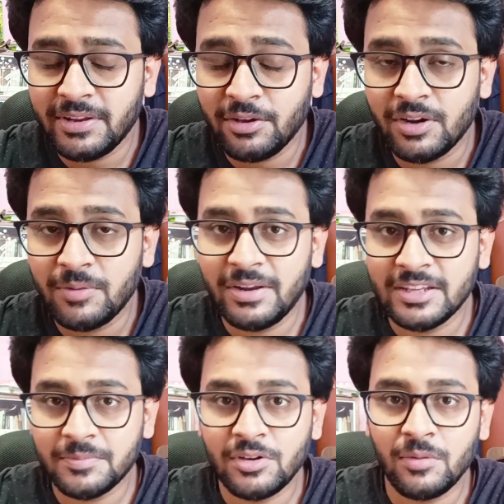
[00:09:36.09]
equal
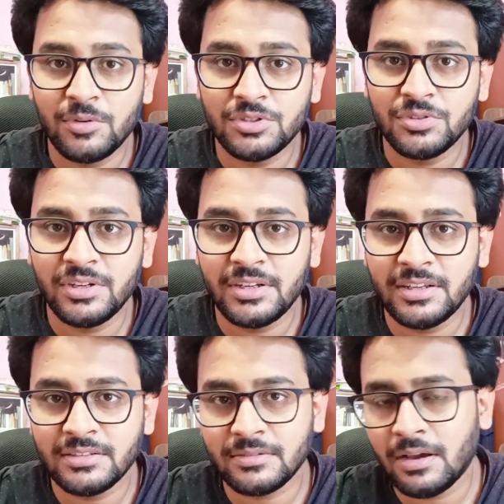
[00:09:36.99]
placement
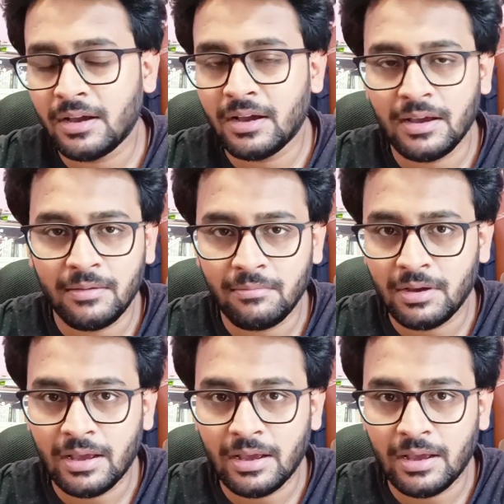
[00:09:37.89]
opportunities um,